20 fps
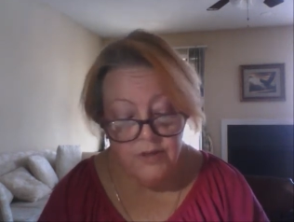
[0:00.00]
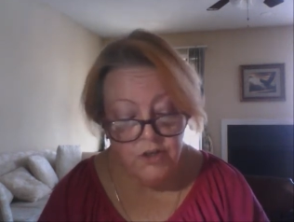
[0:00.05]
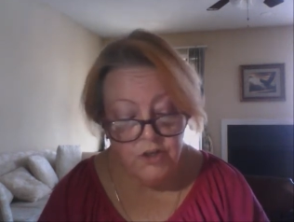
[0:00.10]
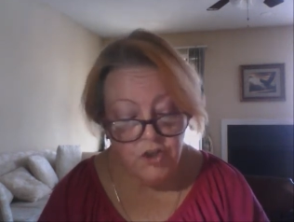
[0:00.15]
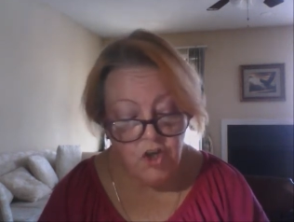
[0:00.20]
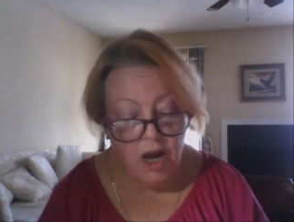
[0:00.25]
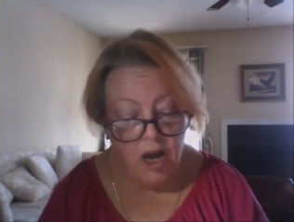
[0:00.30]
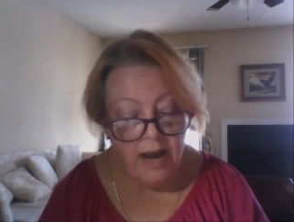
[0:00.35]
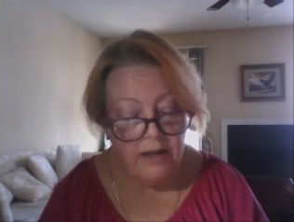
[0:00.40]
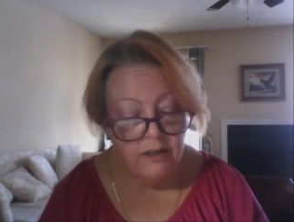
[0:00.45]
The
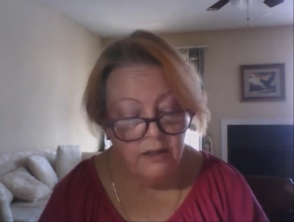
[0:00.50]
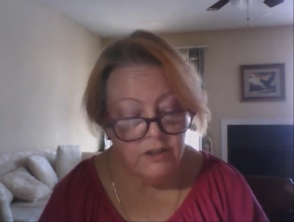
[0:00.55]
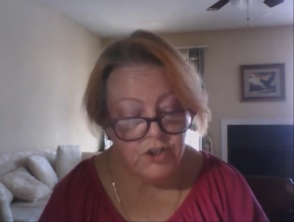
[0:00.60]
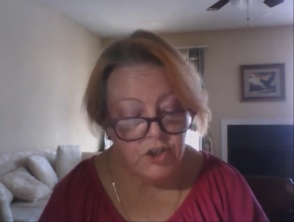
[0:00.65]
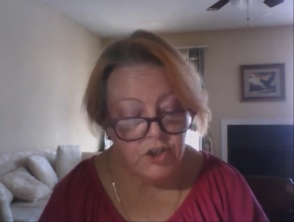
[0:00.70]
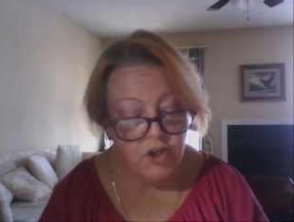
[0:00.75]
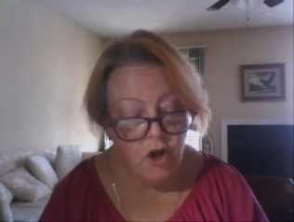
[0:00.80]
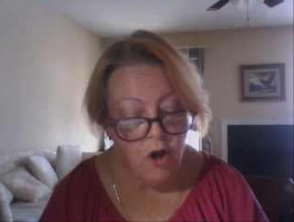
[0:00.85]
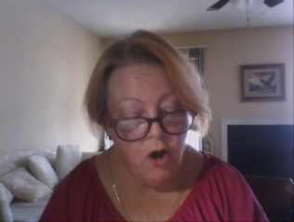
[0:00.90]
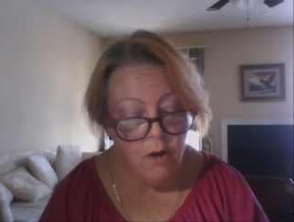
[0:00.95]

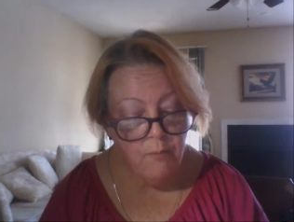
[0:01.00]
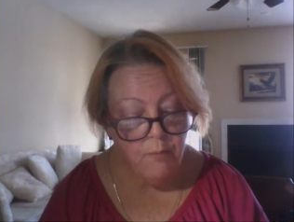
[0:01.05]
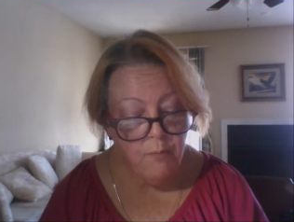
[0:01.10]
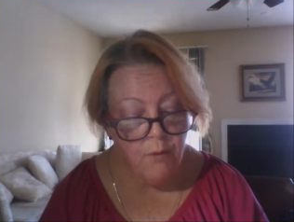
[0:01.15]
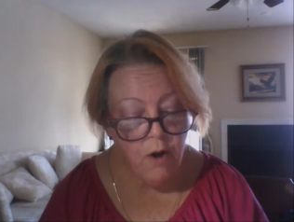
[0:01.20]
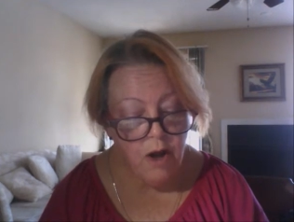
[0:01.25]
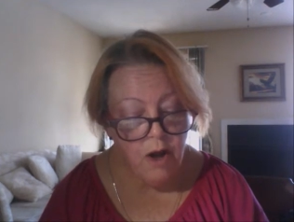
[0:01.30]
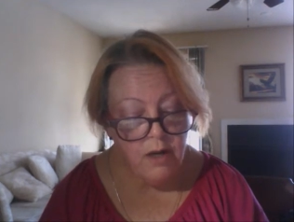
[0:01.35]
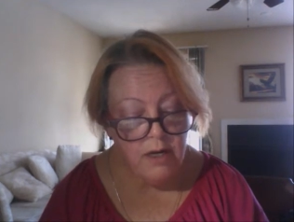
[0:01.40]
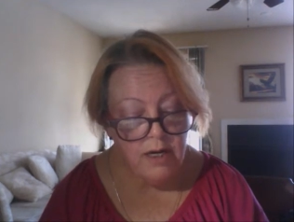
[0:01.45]
child's song
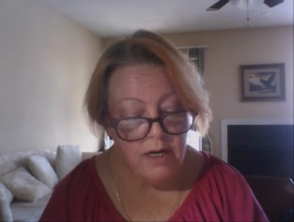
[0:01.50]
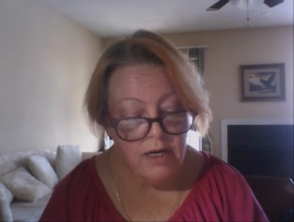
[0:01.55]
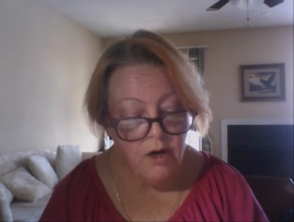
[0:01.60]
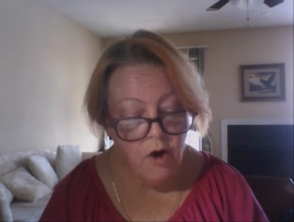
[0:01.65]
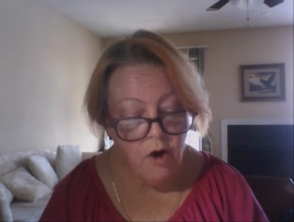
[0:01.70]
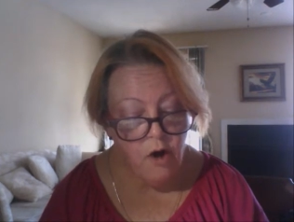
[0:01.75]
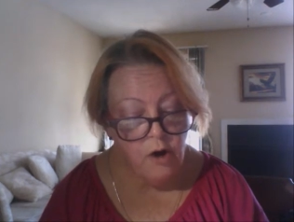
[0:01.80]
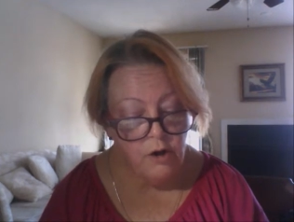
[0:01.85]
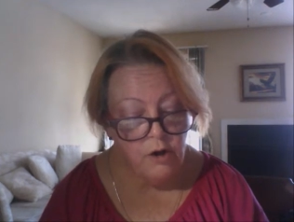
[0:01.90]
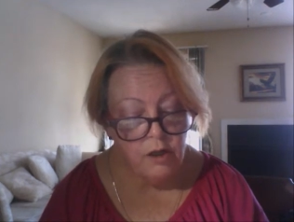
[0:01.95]
brought it
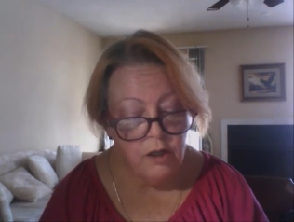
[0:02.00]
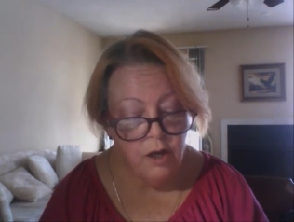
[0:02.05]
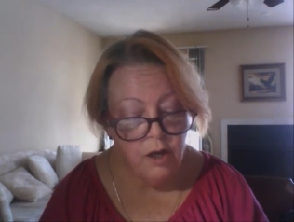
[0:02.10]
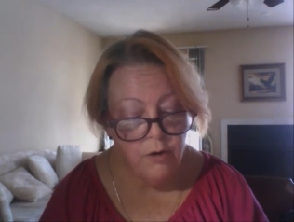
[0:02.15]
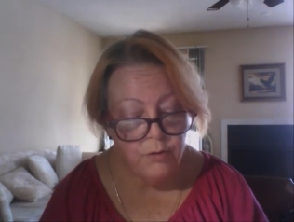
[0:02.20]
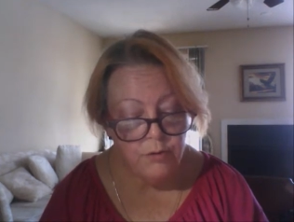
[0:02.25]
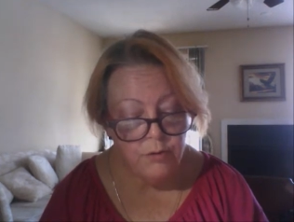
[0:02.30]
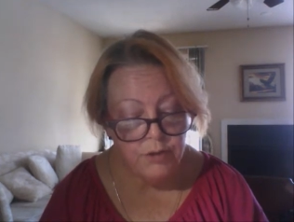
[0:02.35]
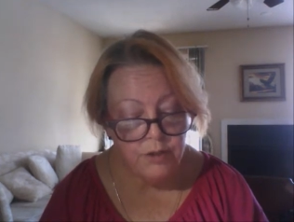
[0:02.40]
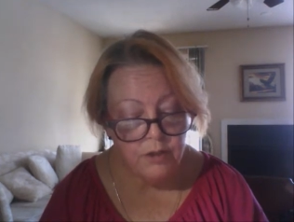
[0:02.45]
all
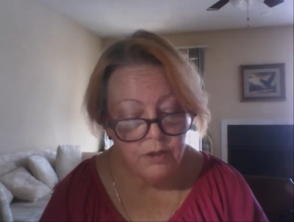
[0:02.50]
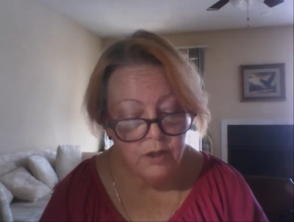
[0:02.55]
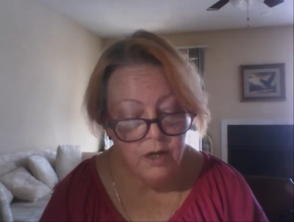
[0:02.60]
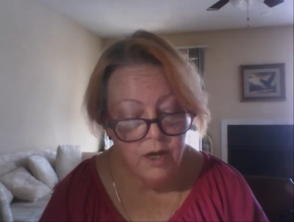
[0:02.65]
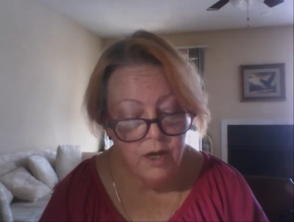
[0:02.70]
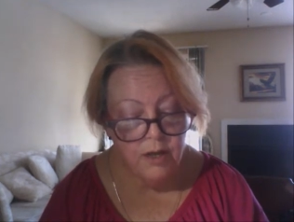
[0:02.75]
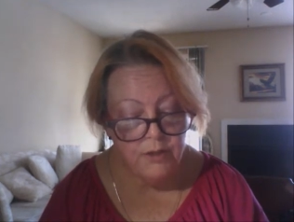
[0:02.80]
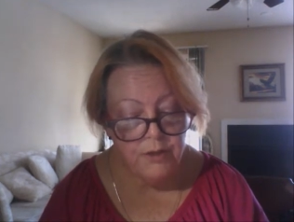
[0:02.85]
close